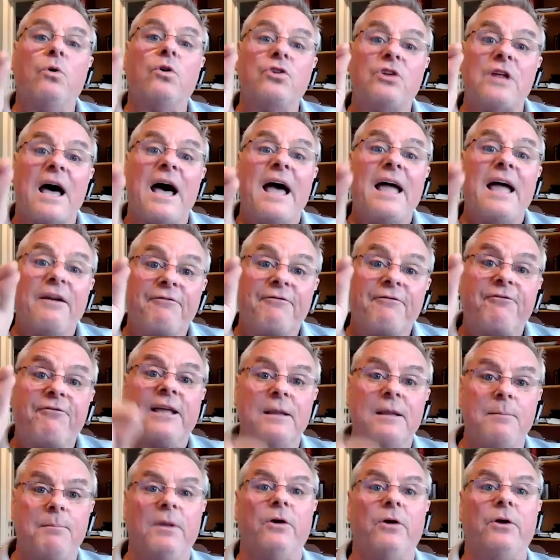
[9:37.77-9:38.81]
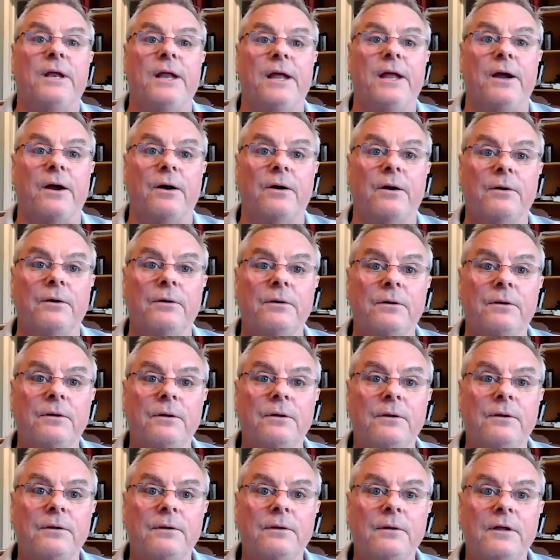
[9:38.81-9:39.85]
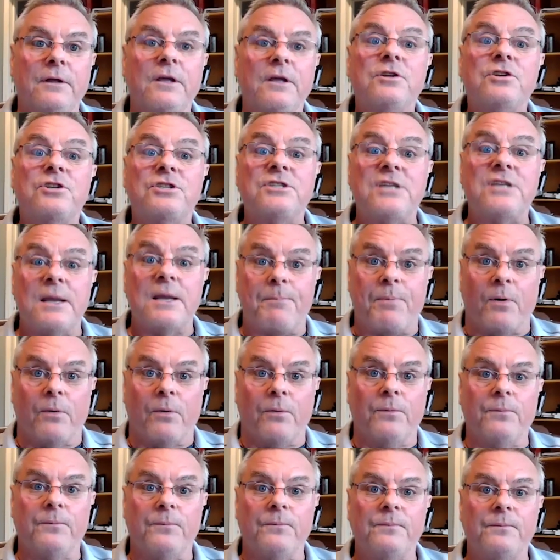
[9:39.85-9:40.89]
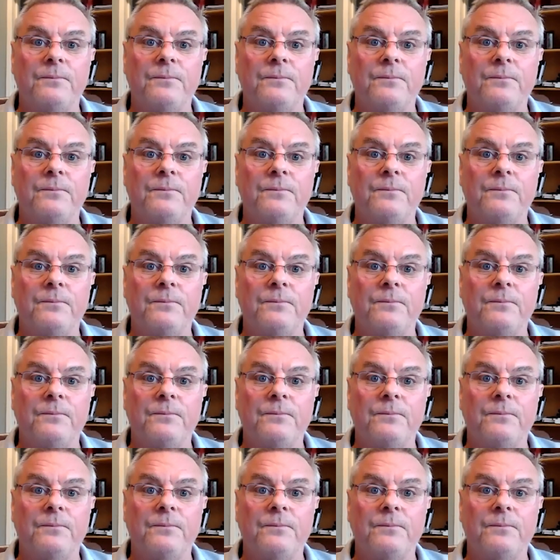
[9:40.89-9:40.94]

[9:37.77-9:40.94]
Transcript: will die a freaking millionaire. Simple.